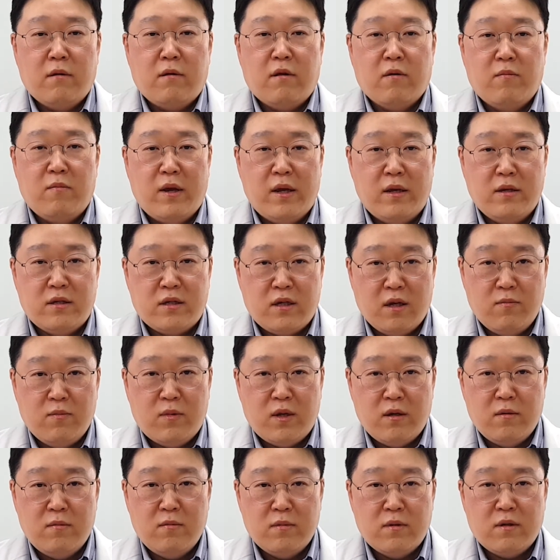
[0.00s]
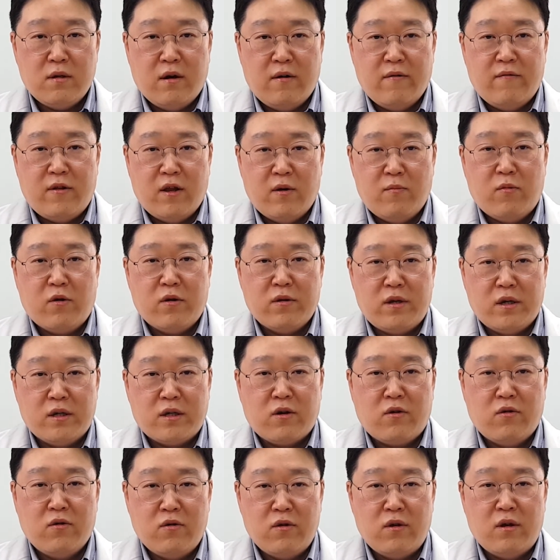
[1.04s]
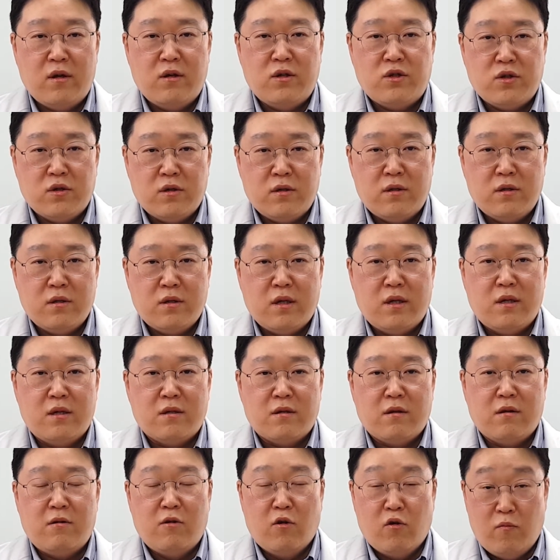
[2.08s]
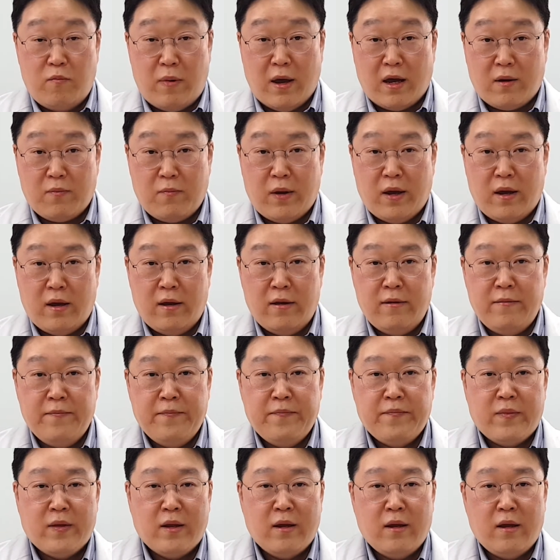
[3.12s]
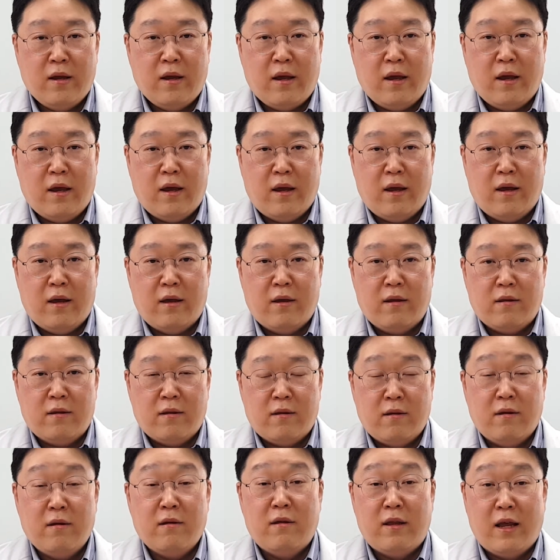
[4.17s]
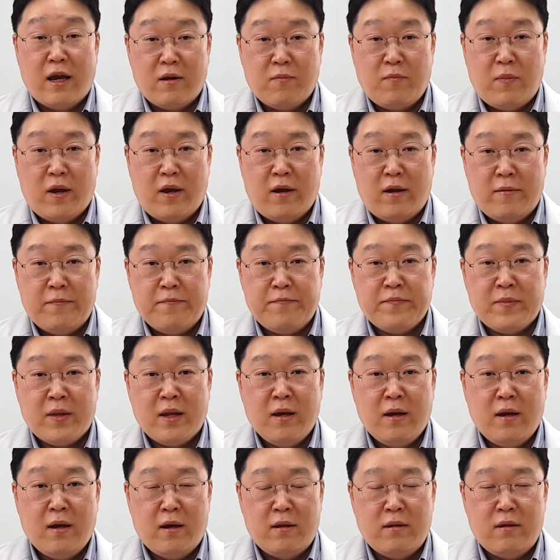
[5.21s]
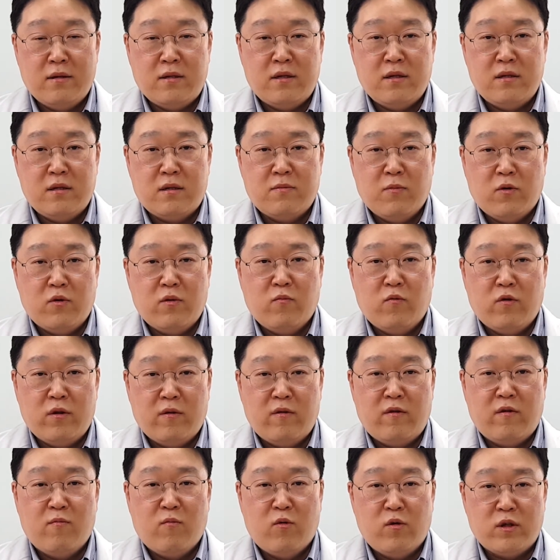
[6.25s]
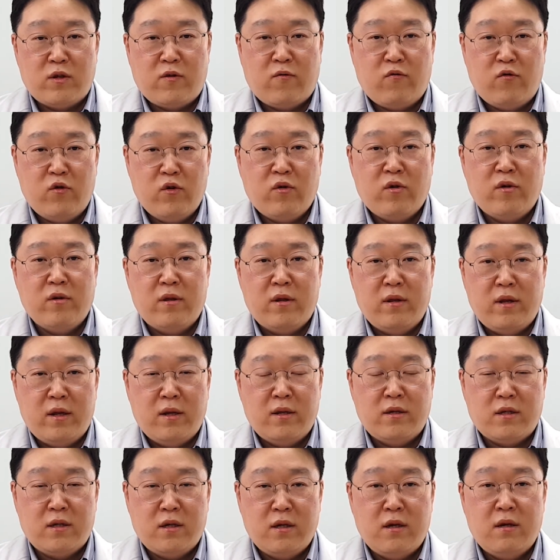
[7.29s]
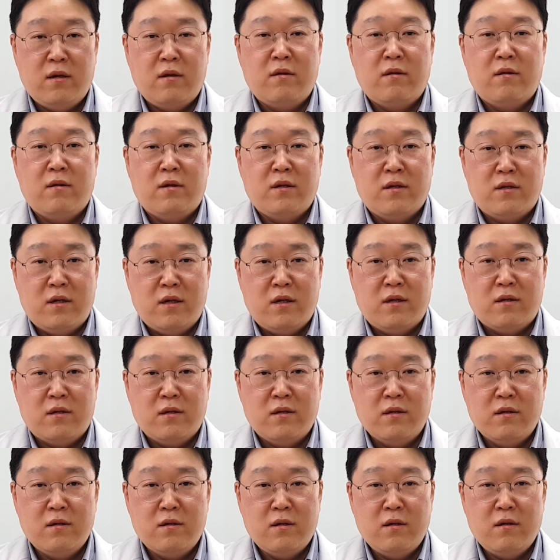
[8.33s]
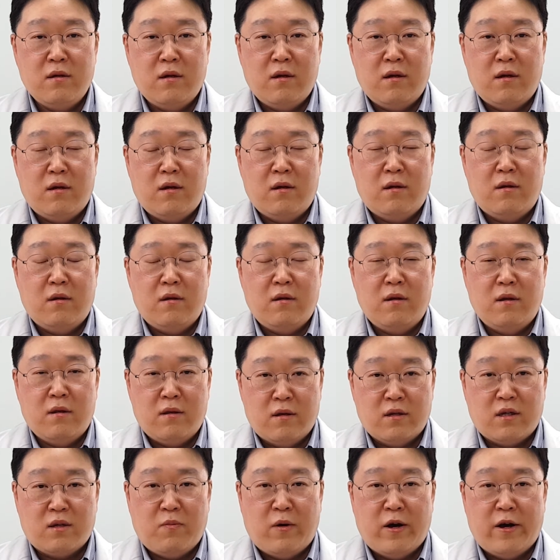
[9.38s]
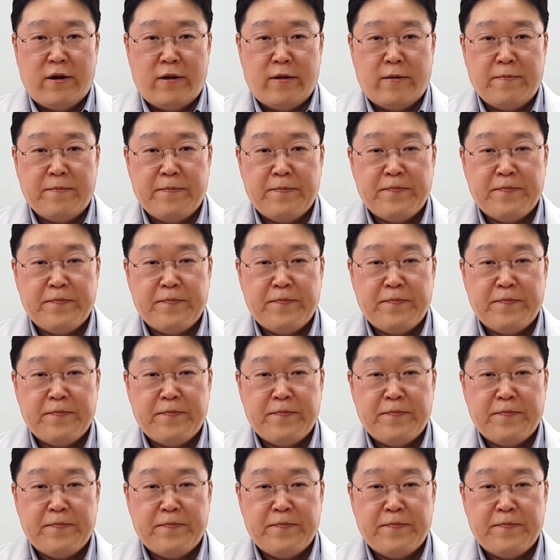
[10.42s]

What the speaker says: The main symptoms of lumbar disc herniations is low back pain and leg pain. And this is one of the most frequently seen diseases in the spine.